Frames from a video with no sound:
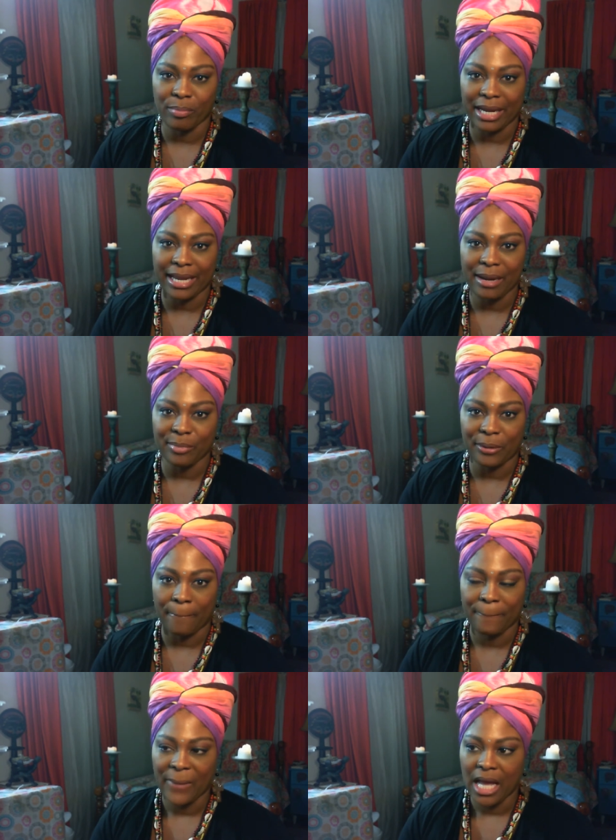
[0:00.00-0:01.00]
my camera.
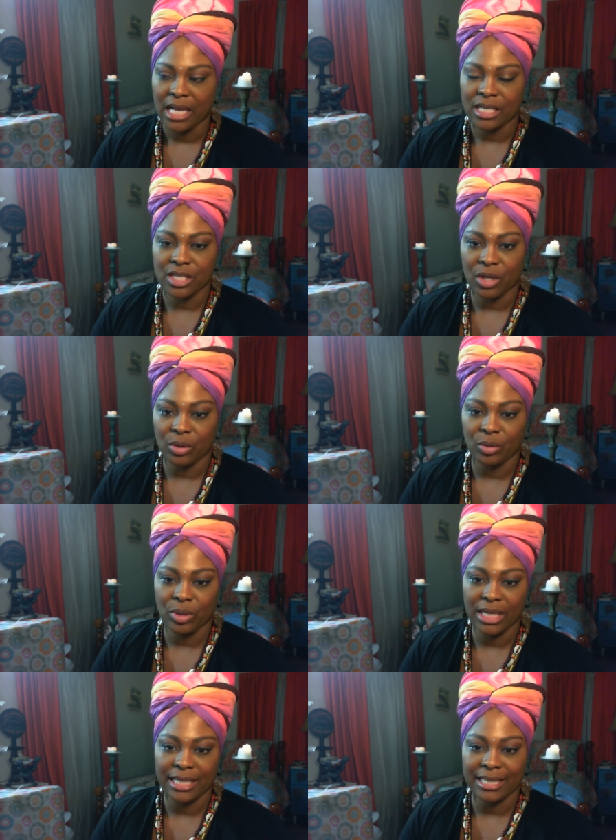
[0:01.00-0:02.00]

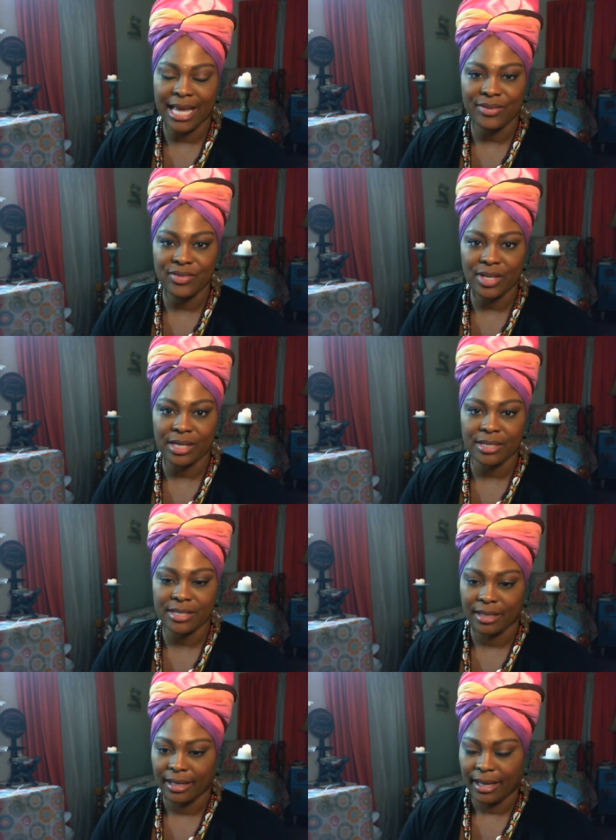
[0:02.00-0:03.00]
So that sucks.